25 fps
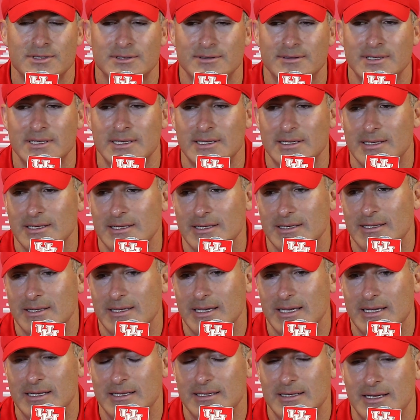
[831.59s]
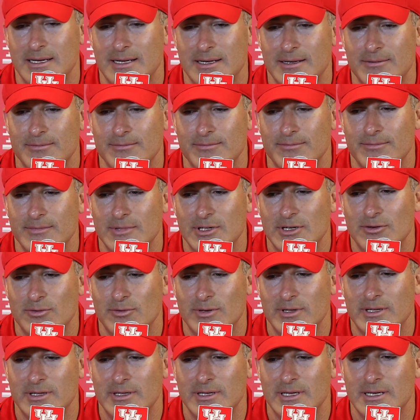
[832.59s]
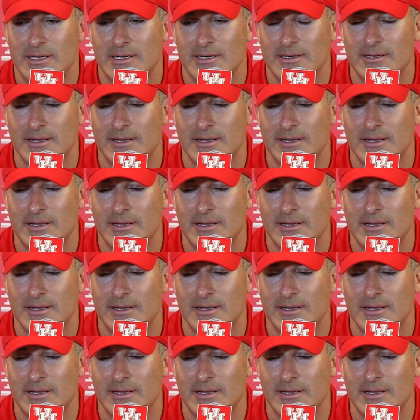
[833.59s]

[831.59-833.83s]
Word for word: And and uh, you know, we uh,